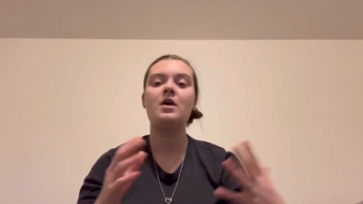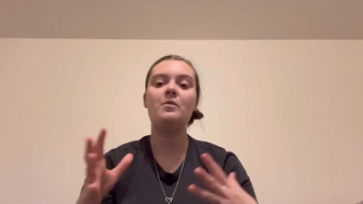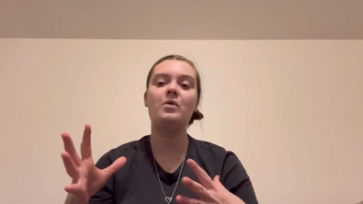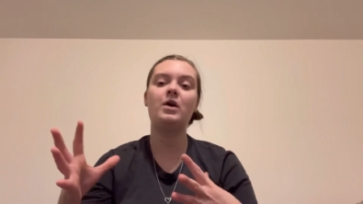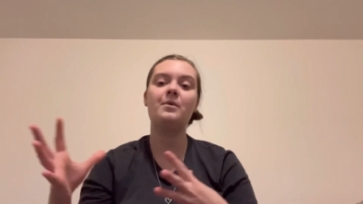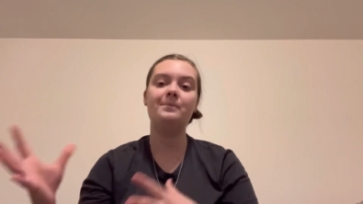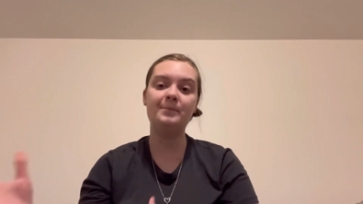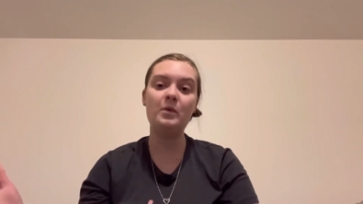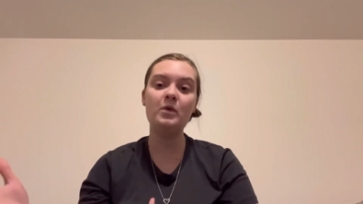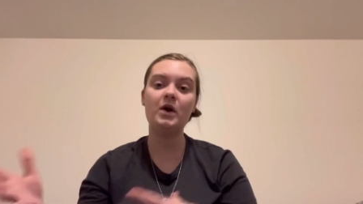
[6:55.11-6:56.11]
were
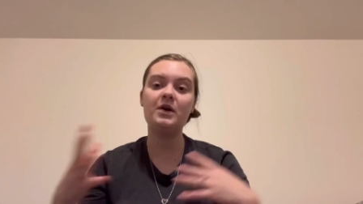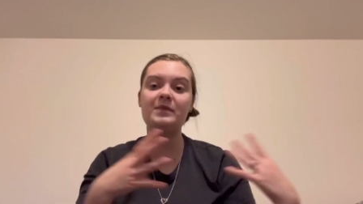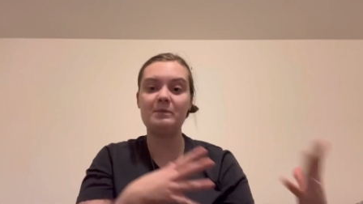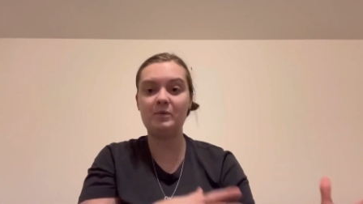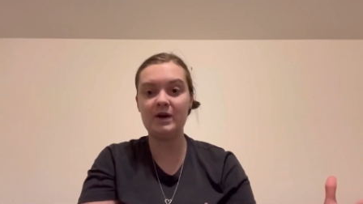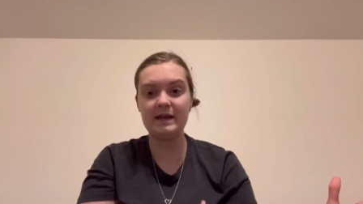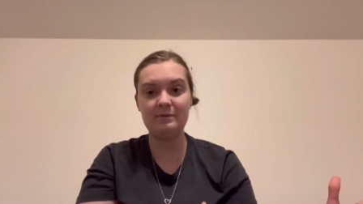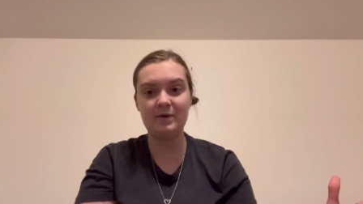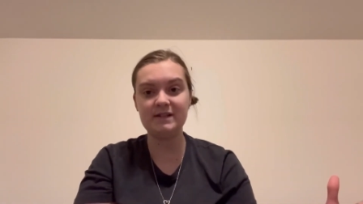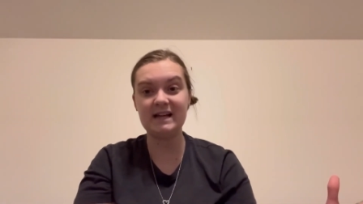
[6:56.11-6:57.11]
more than what it
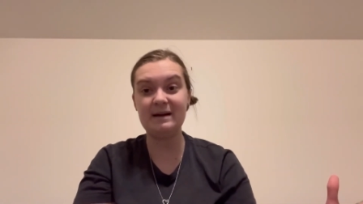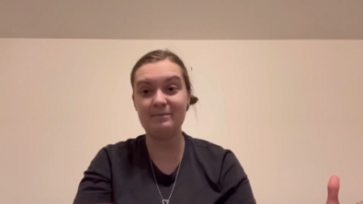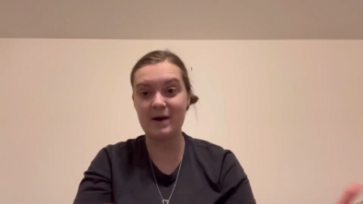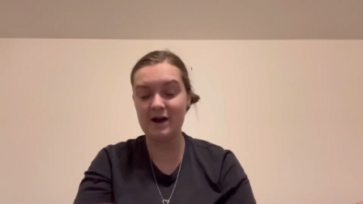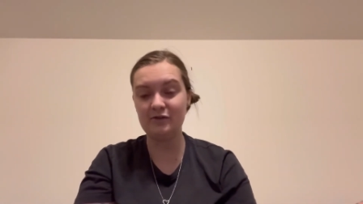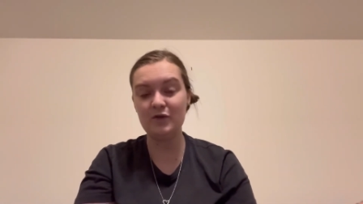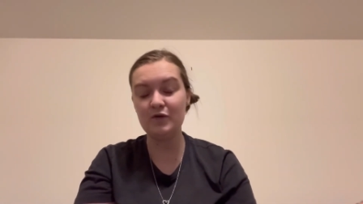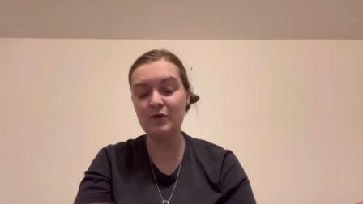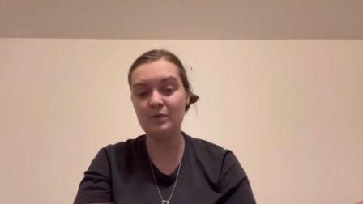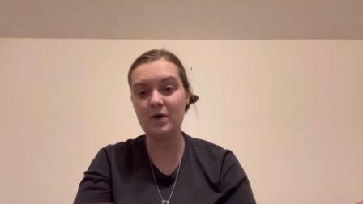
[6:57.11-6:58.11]
was at my
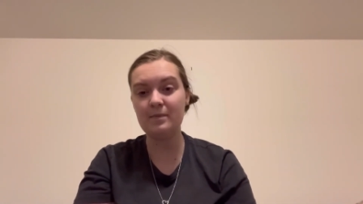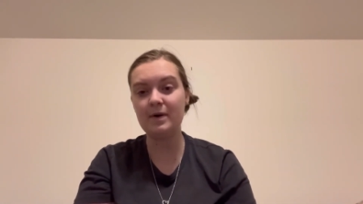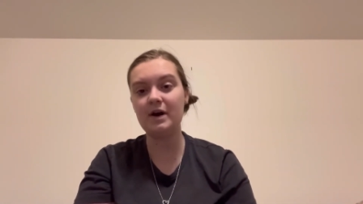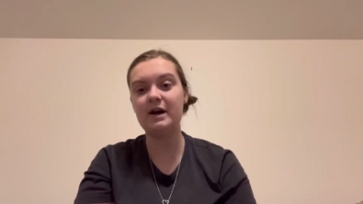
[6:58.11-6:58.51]
local Walmart.